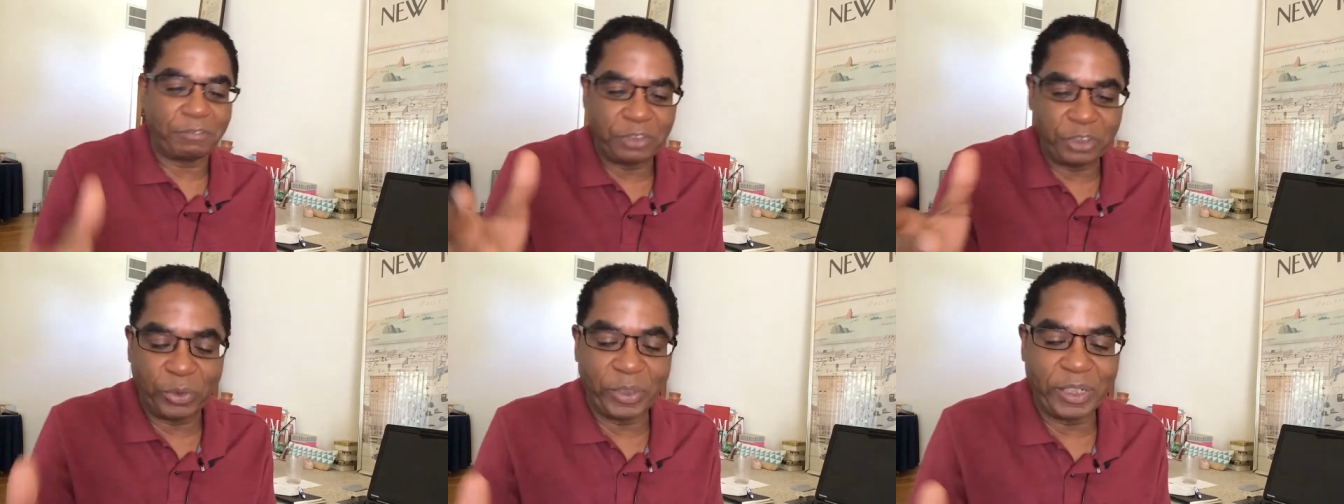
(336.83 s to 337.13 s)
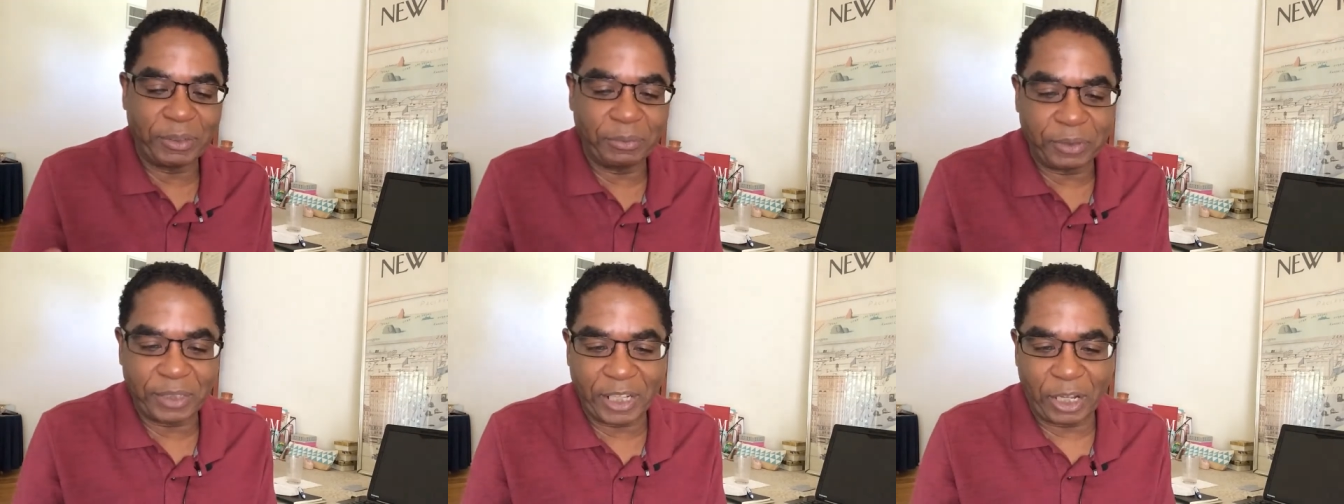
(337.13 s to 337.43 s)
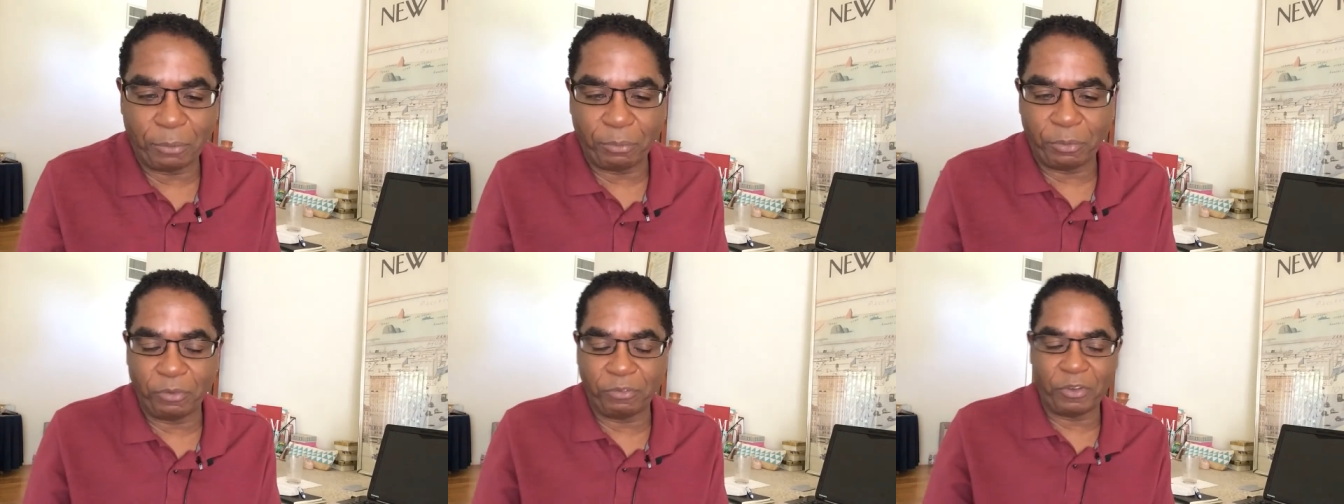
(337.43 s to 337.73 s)
You're doing it with the
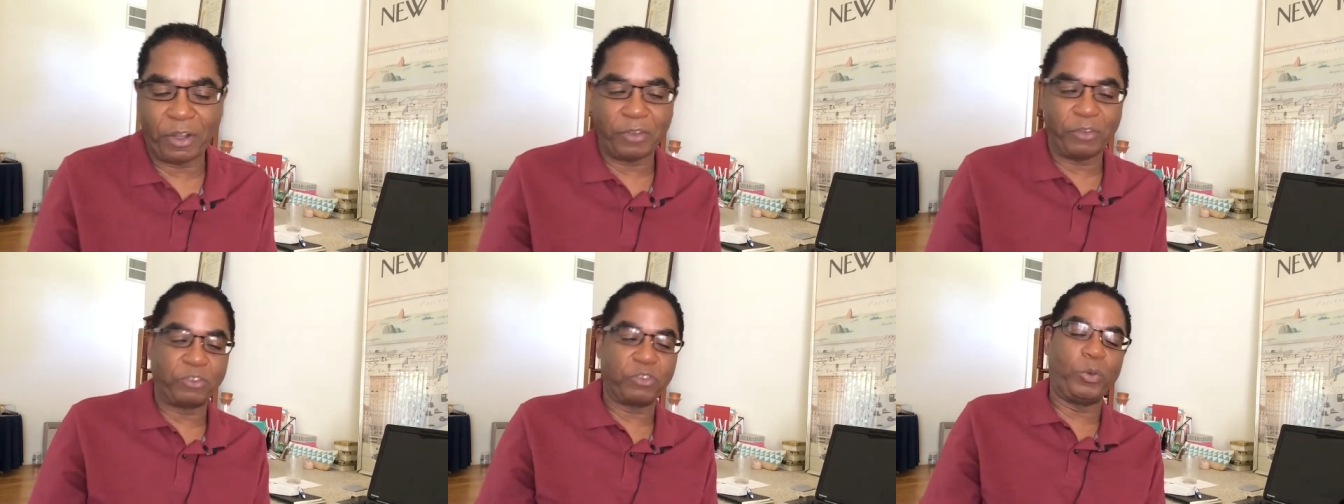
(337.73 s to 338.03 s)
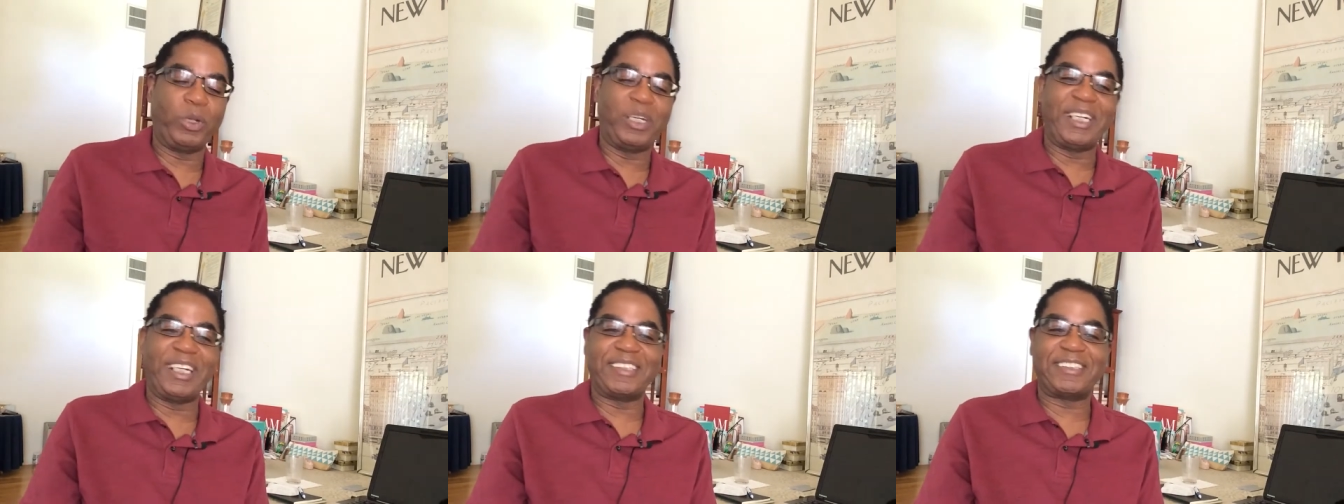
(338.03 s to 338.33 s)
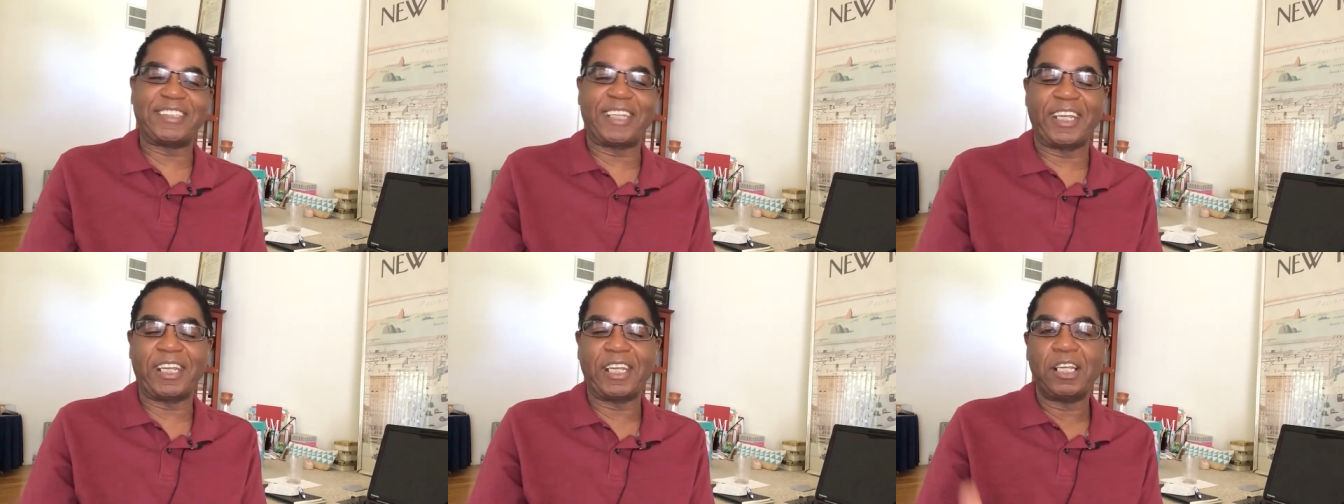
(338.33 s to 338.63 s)
help of others. So what did I
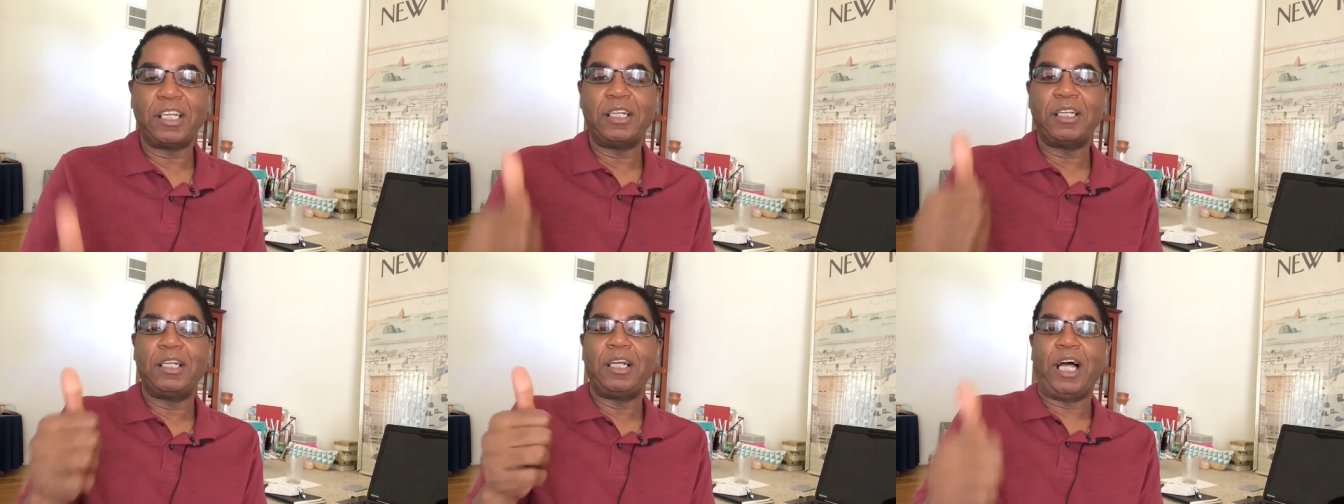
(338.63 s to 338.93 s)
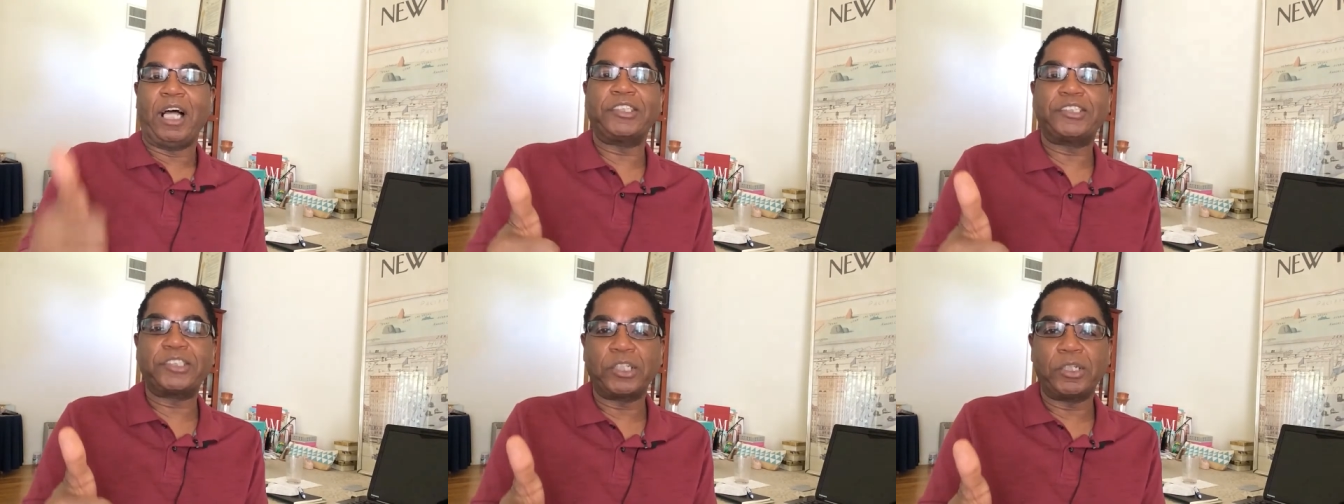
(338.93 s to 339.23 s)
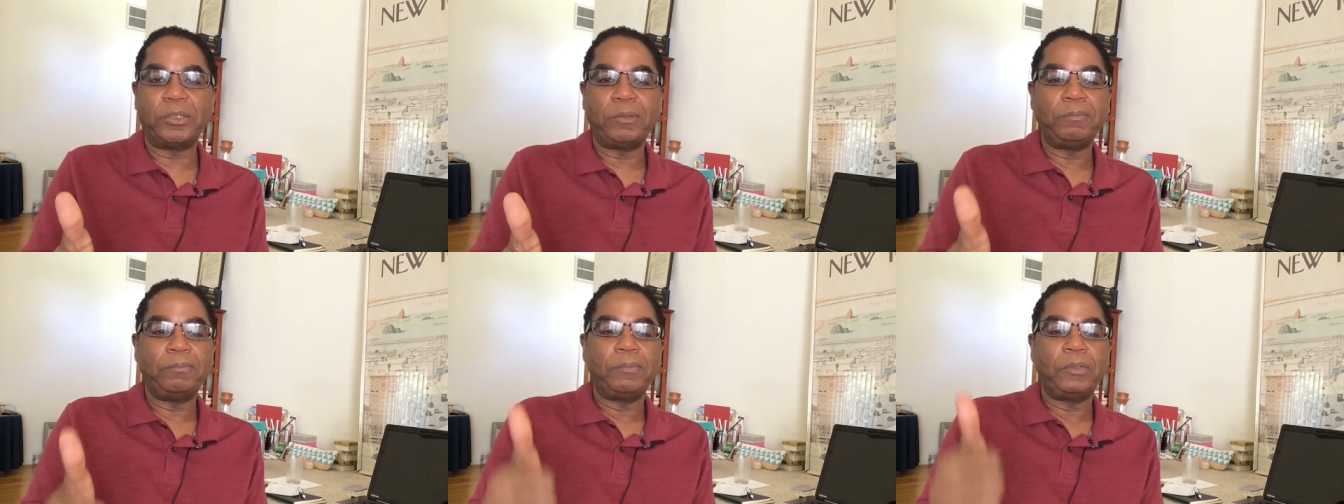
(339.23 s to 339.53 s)
say?
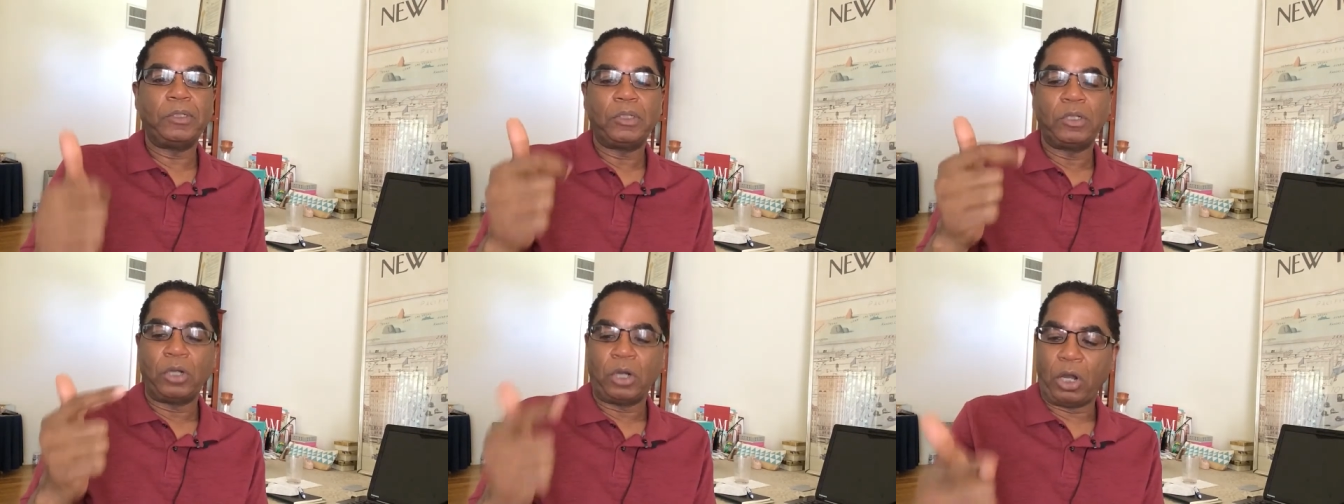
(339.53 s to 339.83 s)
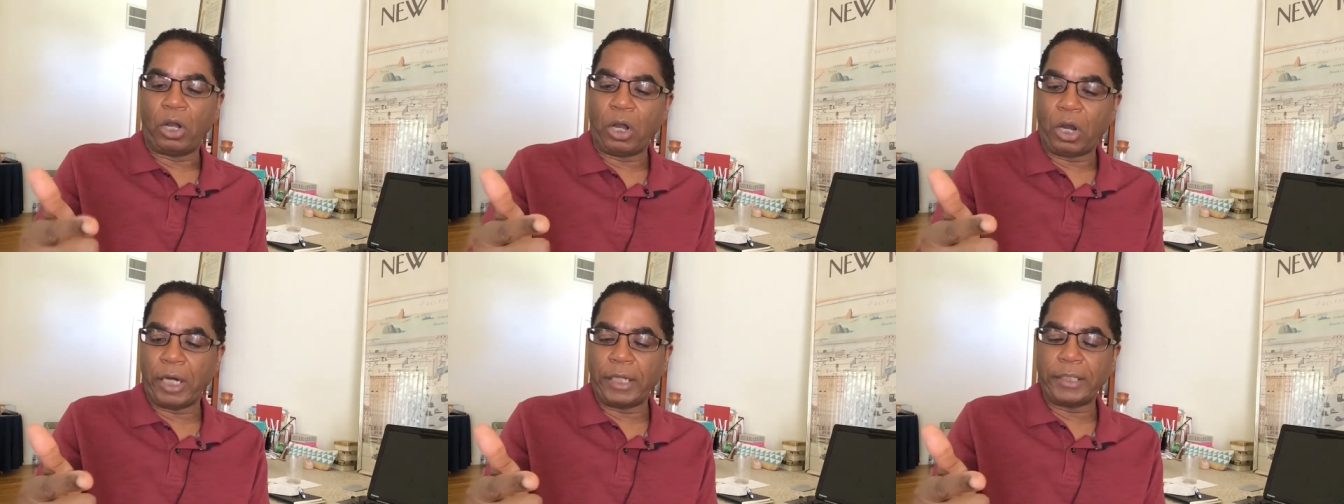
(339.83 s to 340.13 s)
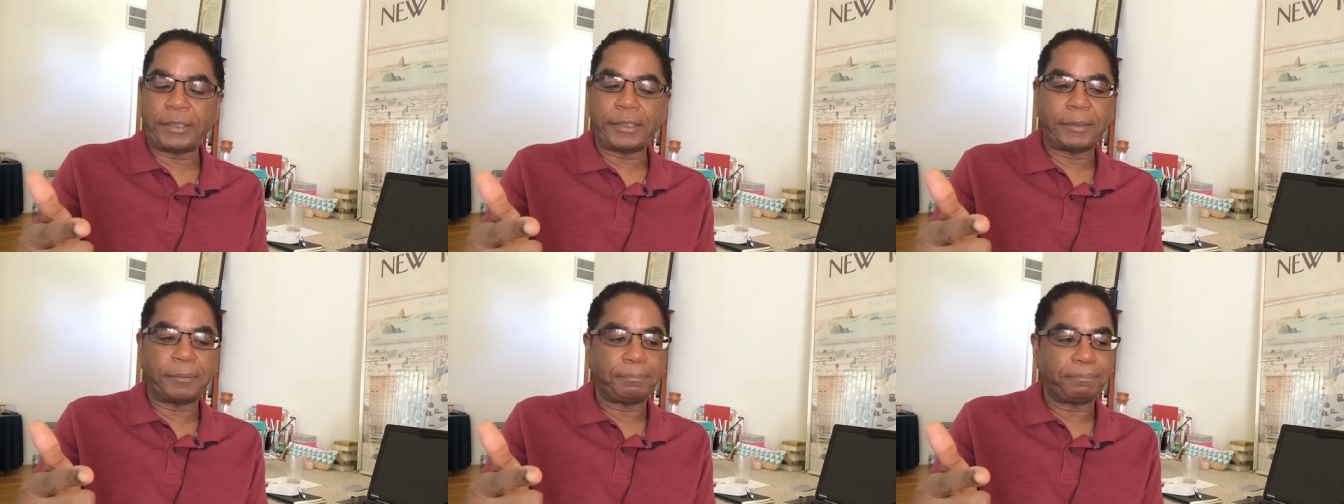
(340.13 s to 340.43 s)
Hustle,
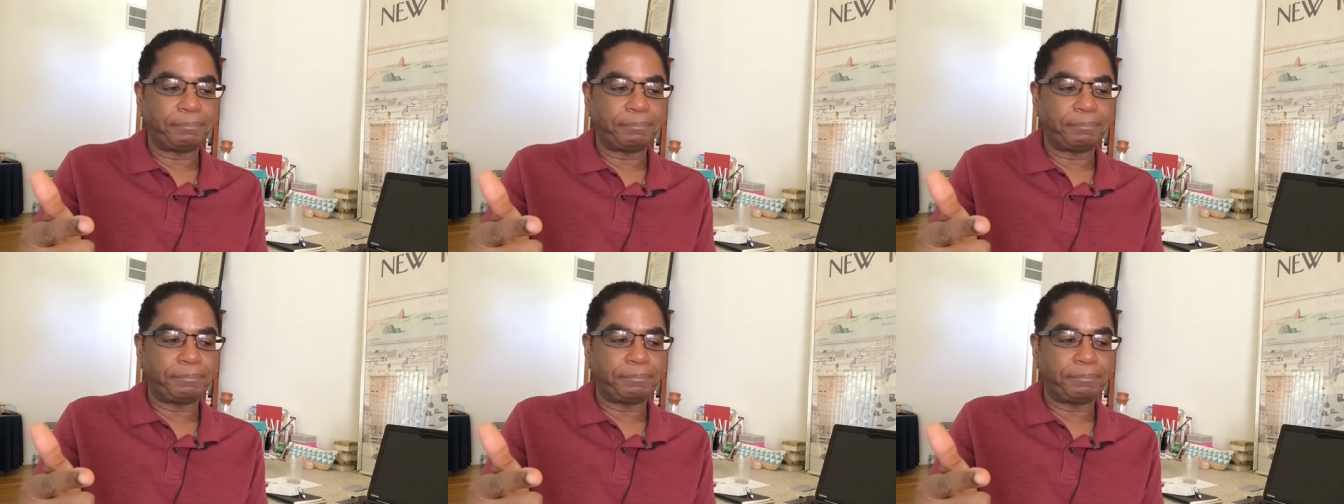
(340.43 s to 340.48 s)
heart,